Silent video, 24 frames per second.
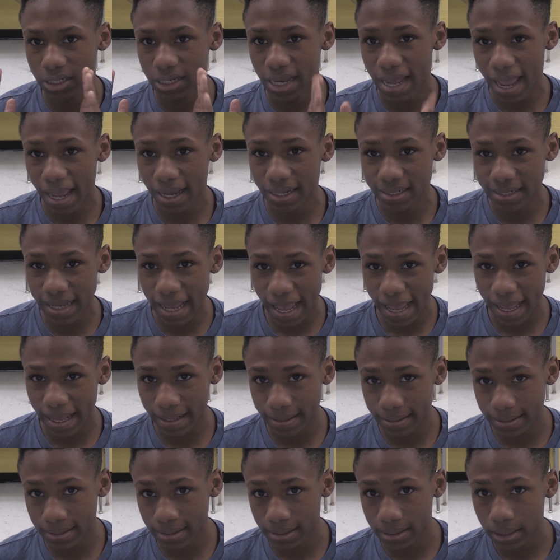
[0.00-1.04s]

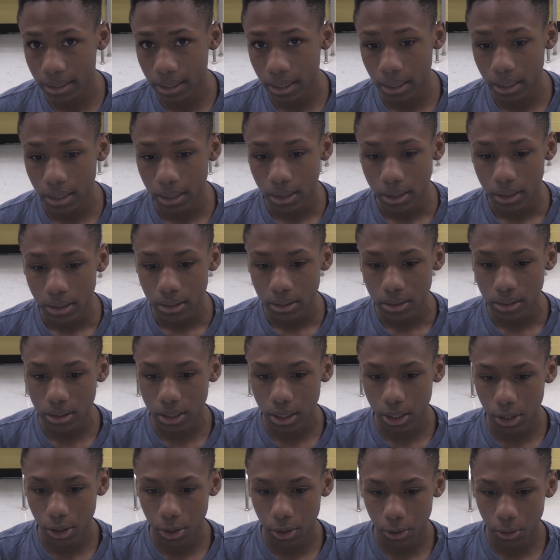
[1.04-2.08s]
ads.
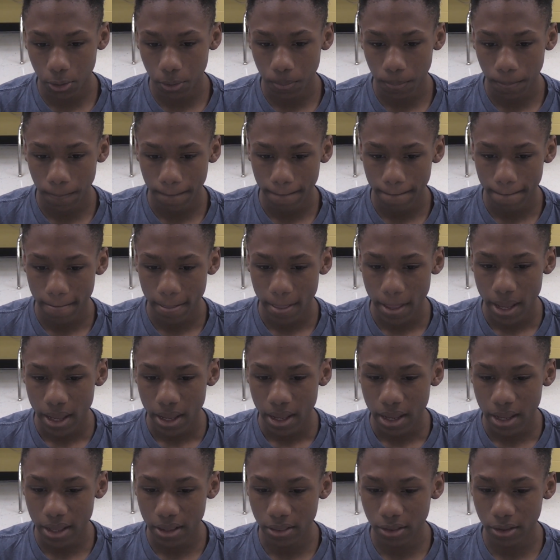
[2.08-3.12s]
So
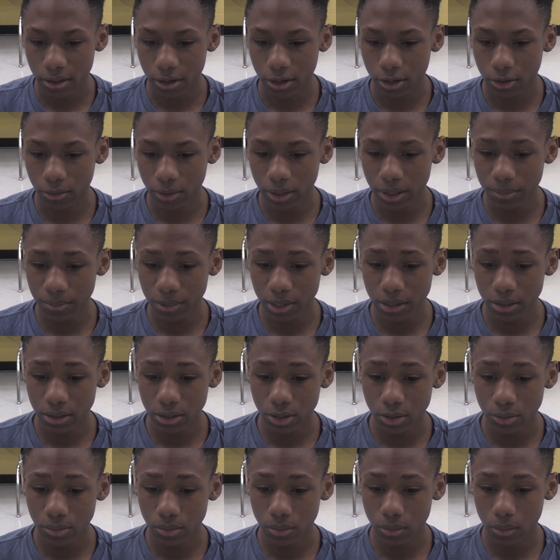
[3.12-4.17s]
in the agreement,
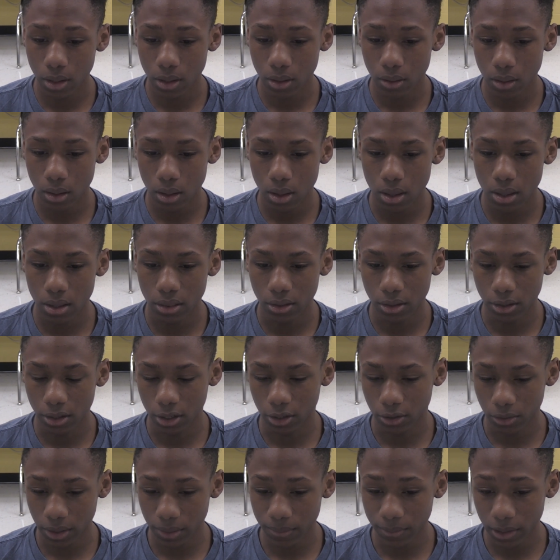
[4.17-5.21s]

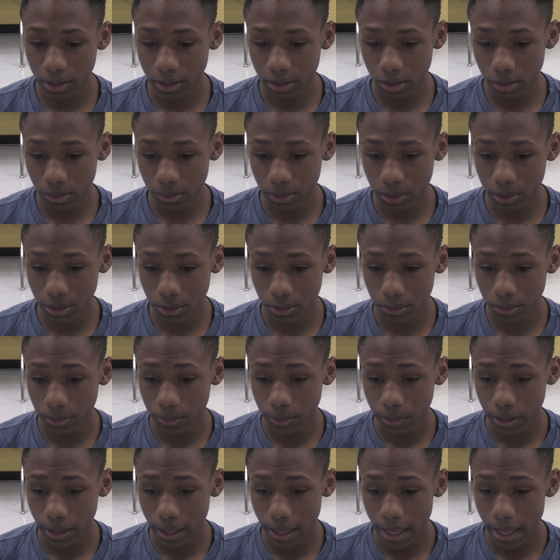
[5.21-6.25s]
YouTube
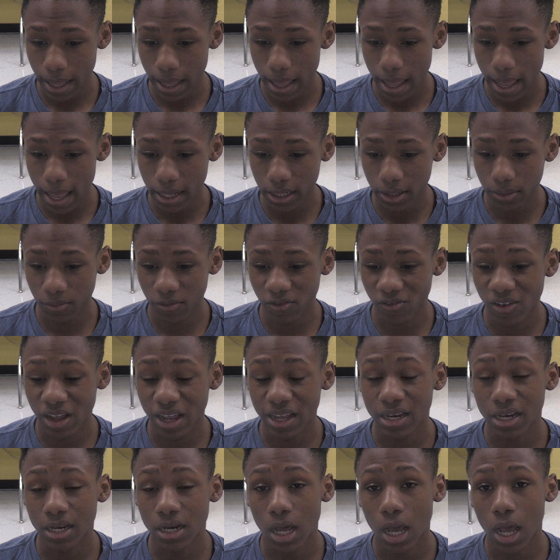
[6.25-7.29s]
had to
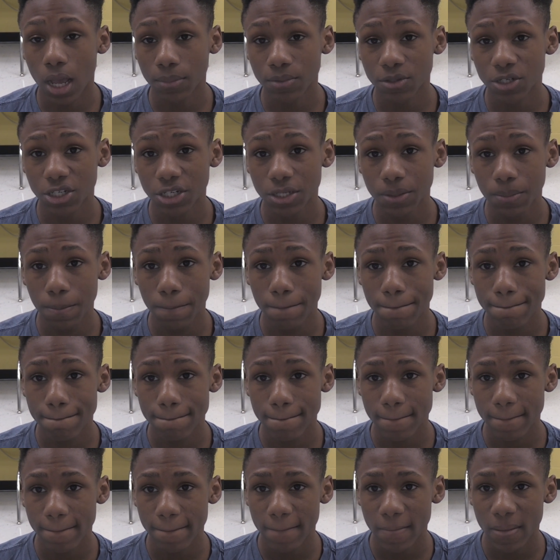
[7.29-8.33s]
provide an option
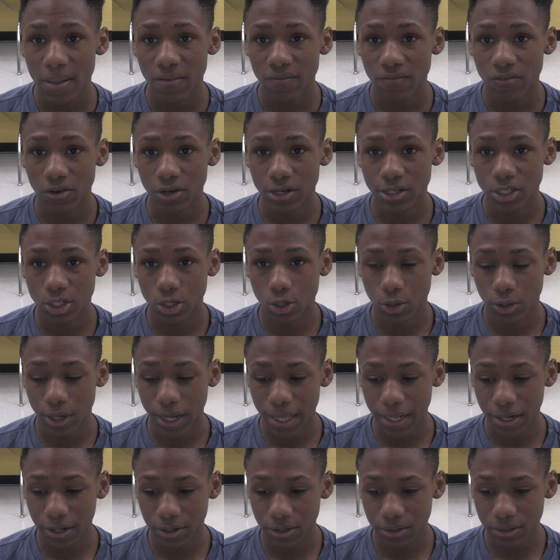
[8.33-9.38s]
for its
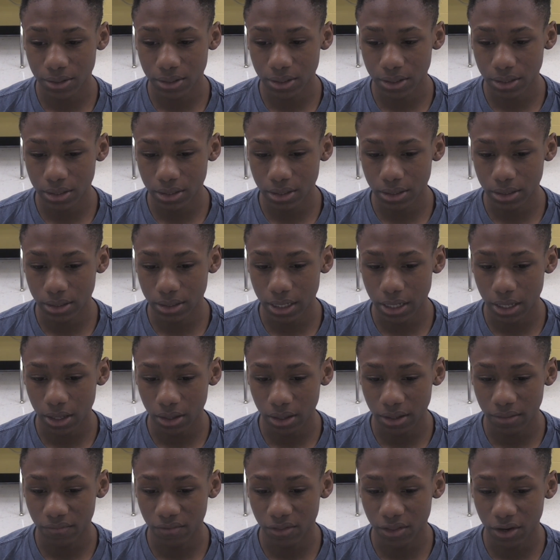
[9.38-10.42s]
creators to tell
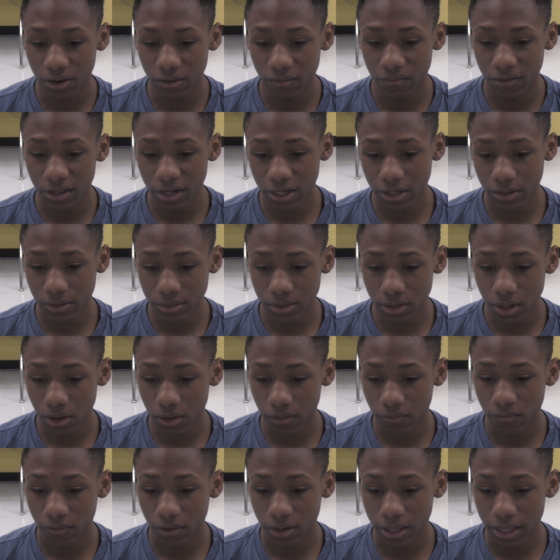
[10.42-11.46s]
if their videos
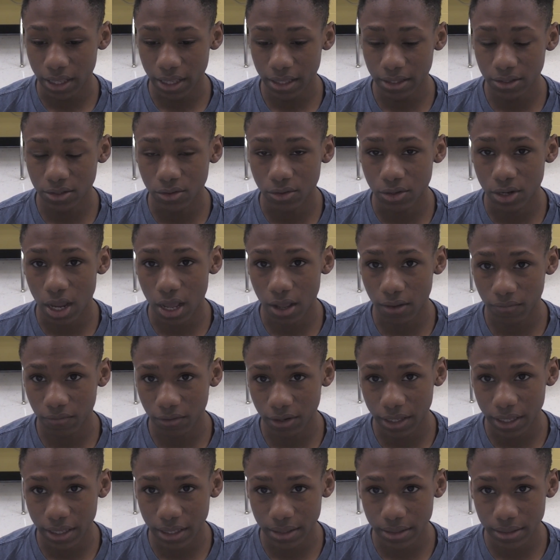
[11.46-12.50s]
are for kids or not for
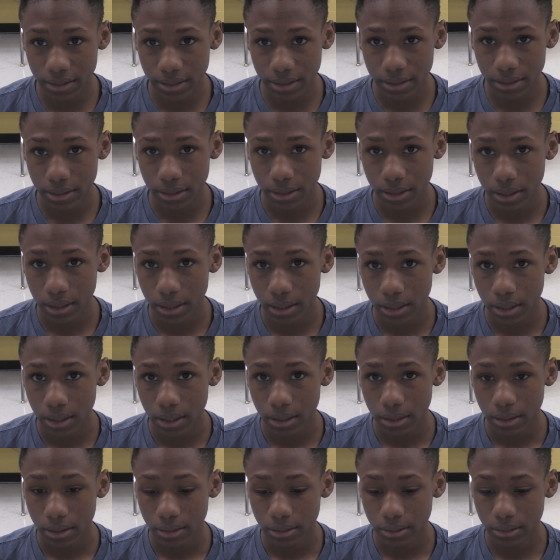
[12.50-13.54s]
kids.
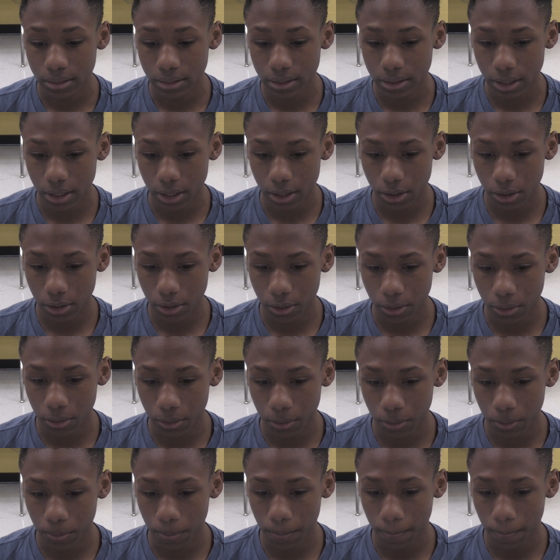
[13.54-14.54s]
And so,